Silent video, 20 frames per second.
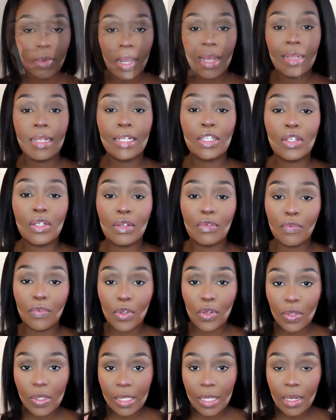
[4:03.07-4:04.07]
And then to
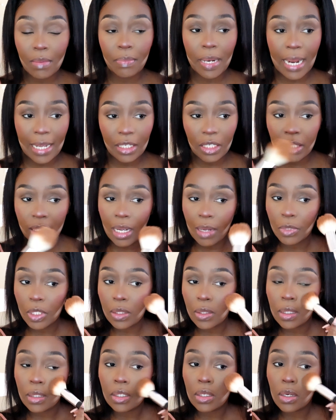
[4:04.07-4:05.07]
diffuse the blush, I'm
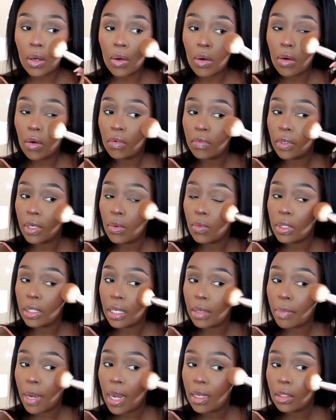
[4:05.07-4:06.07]
just going to go over it with
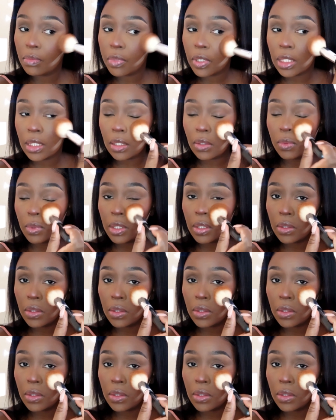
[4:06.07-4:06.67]
that powder brush that we